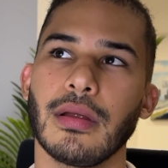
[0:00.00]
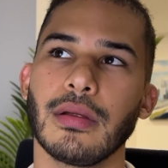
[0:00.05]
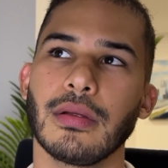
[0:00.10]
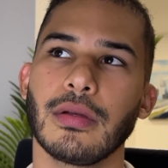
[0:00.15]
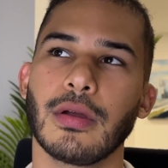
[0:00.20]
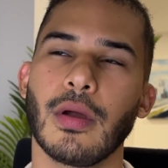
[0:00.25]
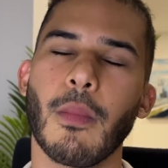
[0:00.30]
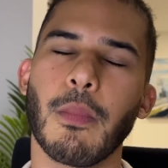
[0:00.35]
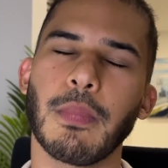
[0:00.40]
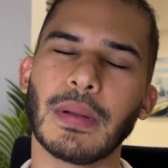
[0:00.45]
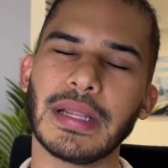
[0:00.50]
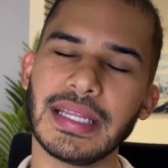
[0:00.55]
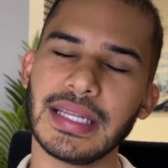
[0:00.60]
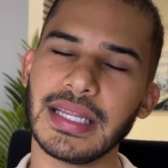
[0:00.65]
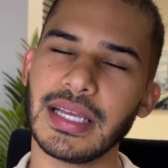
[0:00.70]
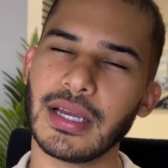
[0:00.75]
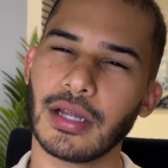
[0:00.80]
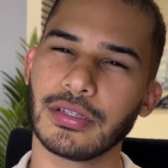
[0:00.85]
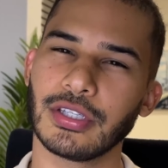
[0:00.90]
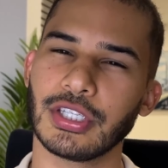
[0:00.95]

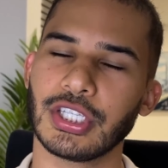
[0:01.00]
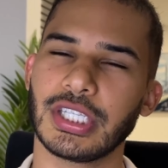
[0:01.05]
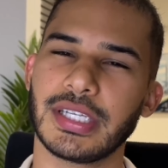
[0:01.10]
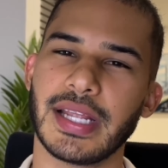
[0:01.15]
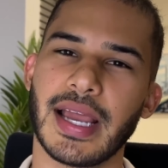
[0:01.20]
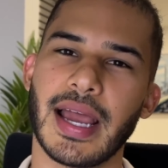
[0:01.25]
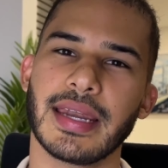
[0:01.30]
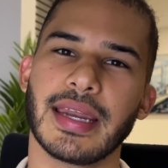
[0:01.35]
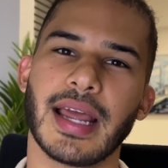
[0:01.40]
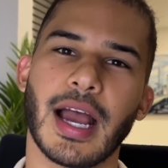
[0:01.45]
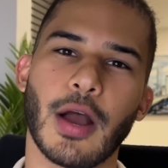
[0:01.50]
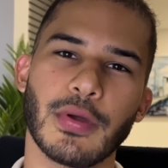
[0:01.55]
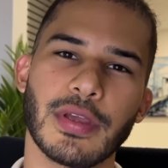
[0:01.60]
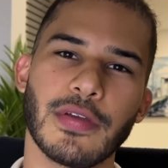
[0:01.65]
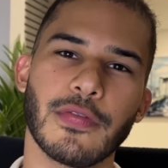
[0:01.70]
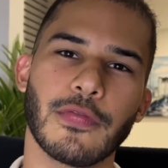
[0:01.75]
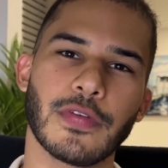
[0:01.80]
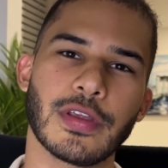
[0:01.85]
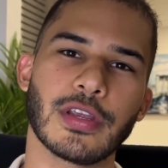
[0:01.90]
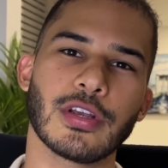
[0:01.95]
completely understand how he
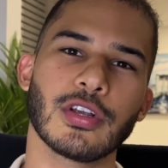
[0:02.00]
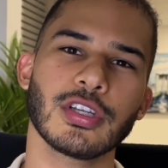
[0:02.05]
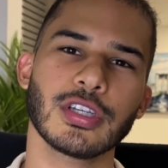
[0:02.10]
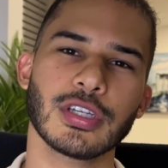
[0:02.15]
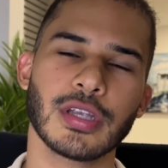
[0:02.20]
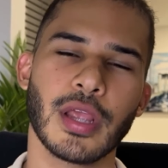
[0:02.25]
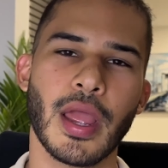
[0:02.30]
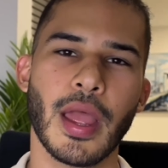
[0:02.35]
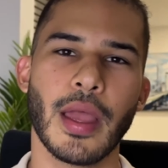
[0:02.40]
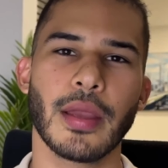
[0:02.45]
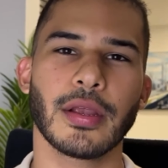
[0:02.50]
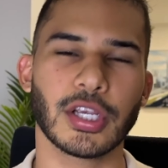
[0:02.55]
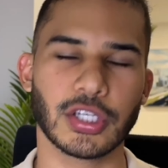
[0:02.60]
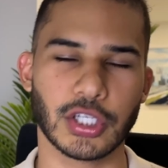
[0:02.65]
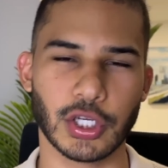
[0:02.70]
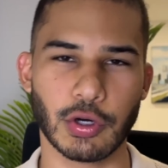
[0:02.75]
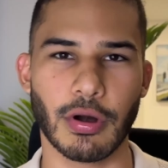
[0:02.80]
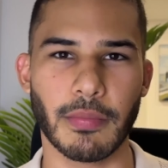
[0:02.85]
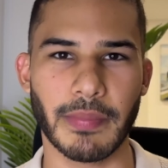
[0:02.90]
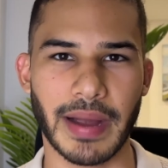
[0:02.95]
feels, because
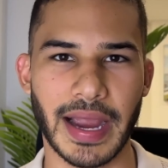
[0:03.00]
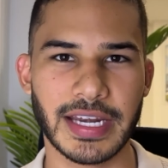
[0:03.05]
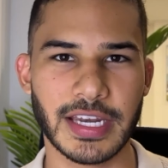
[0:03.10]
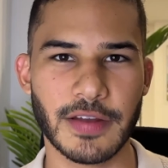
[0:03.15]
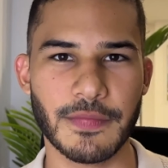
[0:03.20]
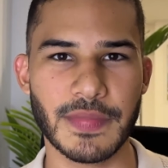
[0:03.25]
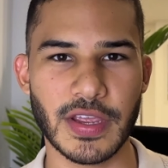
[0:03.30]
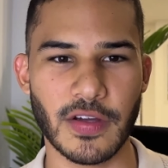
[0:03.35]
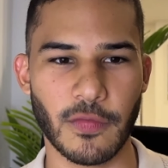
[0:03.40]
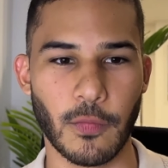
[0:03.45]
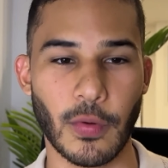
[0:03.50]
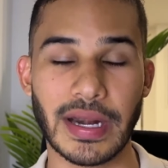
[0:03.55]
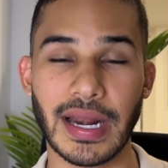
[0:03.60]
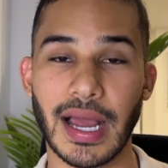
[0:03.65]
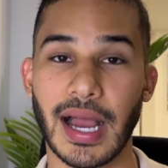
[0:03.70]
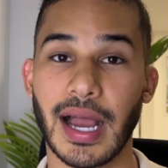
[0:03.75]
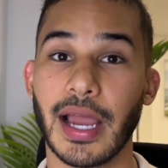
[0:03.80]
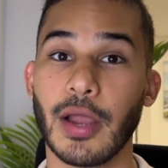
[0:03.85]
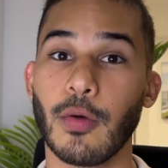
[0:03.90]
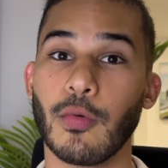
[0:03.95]
it reminded me of when
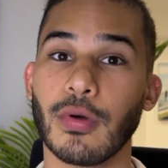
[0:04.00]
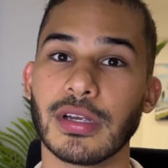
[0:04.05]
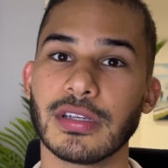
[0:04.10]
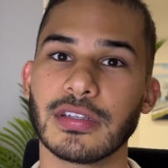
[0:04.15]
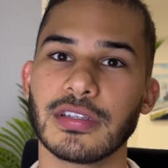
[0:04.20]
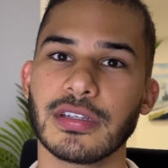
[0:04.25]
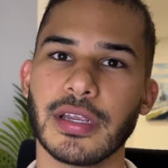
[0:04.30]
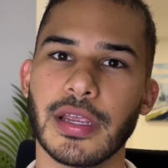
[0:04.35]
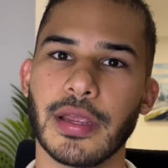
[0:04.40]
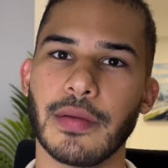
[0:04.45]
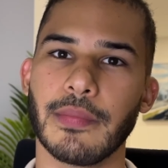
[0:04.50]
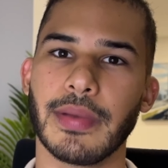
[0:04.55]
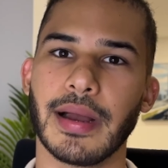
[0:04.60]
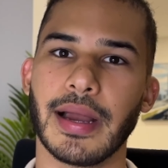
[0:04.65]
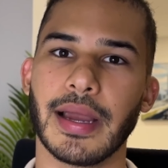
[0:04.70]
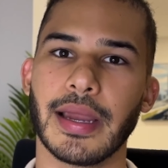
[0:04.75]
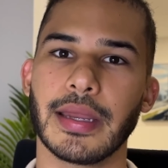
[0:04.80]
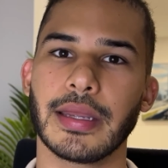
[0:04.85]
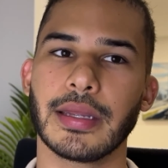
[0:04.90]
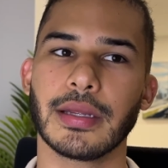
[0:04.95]
I was in
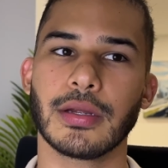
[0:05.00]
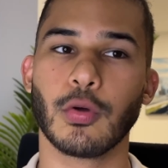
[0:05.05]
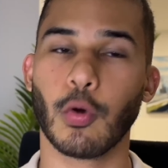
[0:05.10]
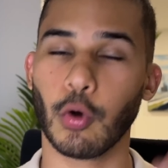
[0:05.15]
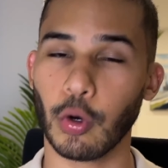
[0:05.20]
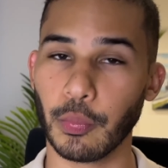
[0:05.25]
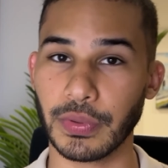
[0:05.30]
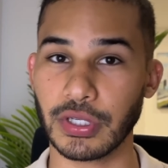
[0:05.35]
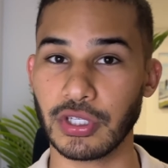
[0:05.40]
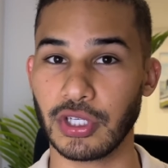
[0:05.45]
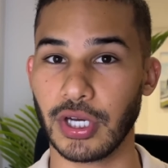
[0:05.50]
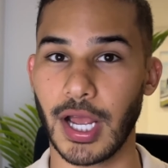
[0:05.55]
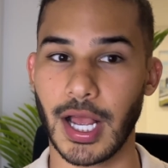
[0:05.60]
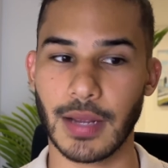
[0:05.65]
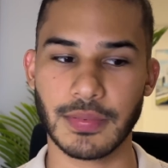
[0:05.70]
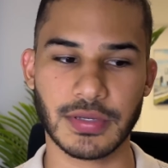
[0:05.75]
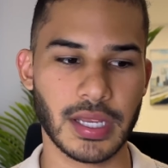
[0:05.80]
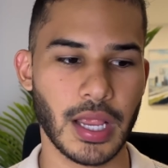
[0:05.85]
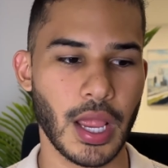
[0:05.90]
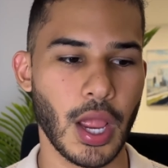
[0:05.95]
my corporate
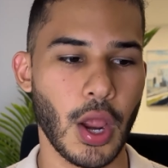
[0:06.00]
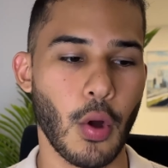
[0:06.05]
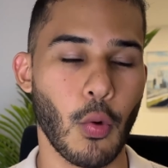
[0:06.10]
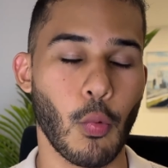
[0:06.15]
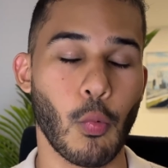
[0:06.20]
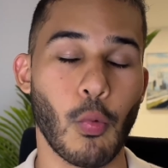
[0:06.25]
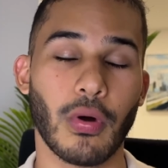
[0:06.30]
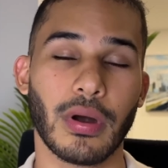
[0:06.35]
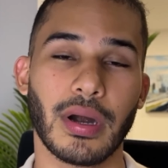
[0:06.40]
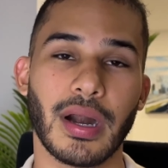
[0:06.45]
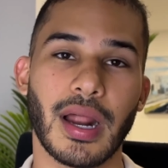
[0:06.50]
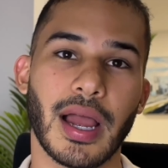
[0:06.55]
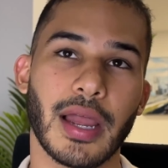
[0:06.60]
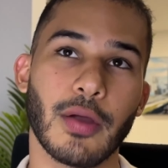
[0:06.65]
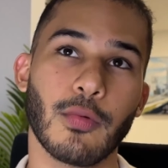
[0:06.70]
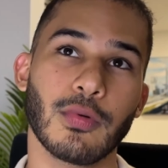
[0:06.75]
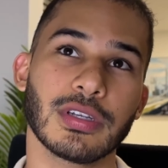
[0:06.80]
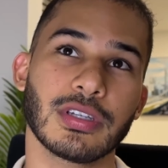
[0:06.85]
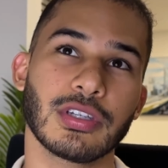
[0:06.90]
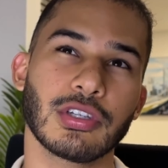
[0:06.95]
jobs, where I
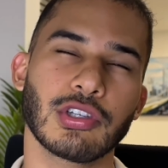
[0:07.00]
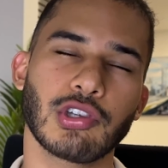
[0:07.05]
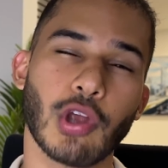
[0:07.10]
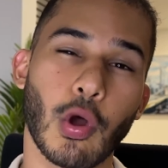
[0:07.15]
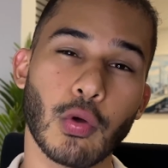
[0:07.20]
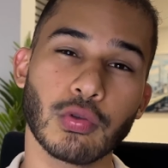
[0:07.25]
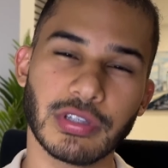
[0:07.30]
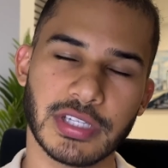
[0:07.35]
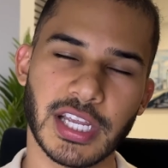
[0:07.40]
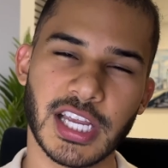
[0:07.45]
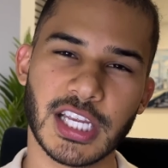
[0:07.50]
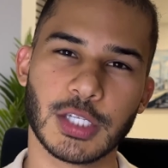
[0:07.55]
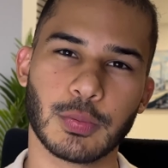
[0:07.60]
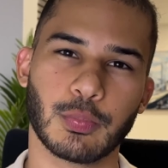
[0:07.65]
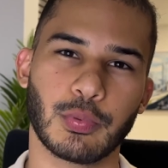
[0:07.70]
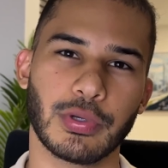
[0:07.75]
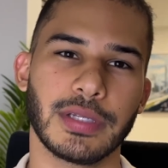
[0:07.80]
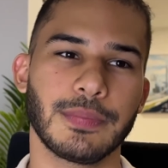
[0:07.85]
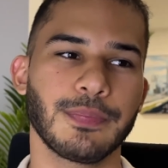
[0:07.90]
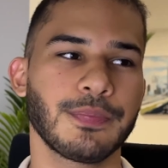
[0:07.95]
was so
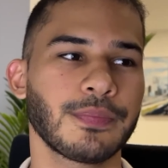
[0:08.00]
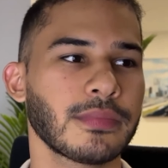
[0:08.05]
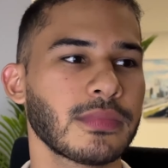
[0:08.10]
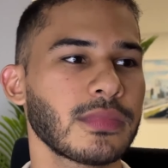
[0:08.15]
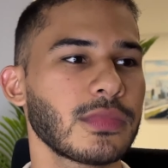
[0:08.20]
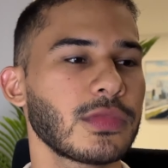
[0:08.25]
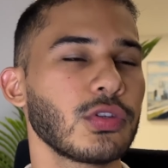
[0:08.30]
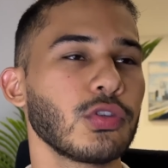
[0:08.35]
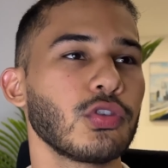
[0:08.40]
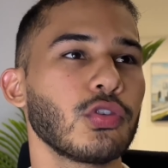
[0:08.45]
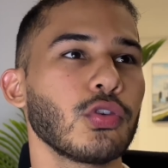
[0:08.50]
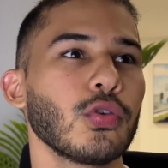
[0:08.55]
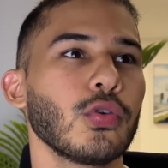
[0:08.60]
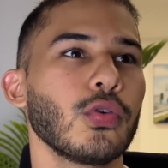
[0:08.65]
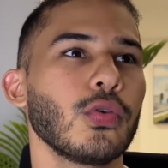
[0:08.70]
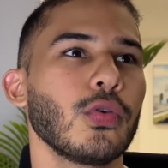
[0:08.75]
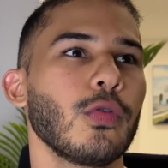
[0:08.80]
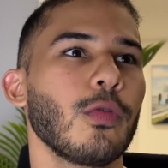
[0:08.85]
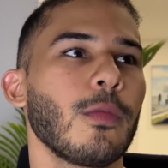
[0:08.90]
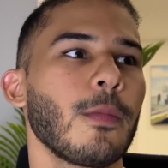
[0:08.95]
desperate
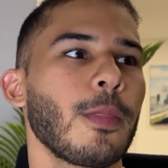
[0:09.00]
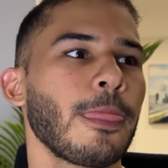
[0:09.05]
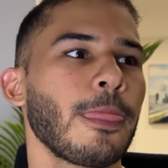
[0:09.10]
to